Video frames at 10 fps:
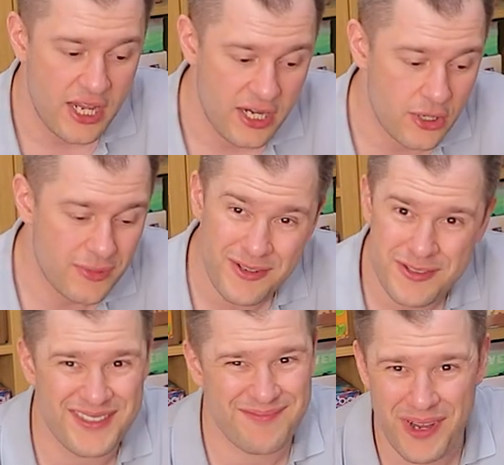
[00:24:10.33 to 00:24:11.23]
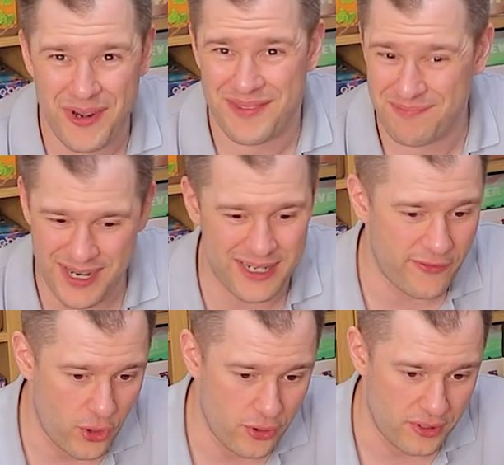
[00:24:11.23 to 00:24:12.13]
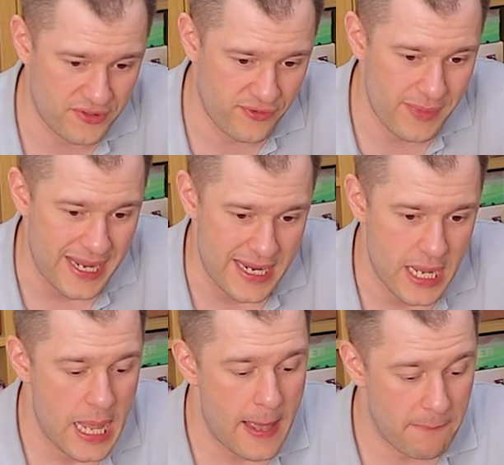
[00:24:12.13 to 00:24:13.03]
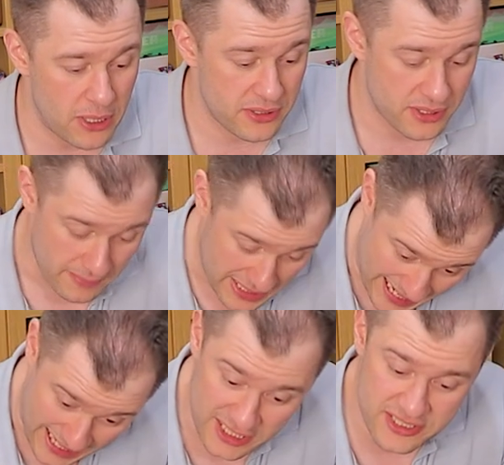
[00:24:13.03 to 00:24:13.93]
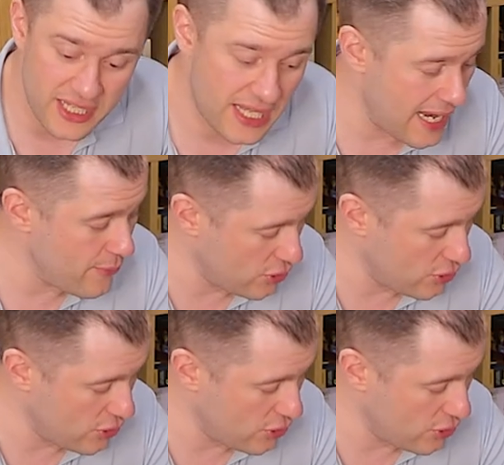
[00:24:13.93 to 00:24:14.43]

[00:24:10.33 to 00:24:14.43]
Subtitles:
You know, those are kind of irks for me. But the mechanics of the game,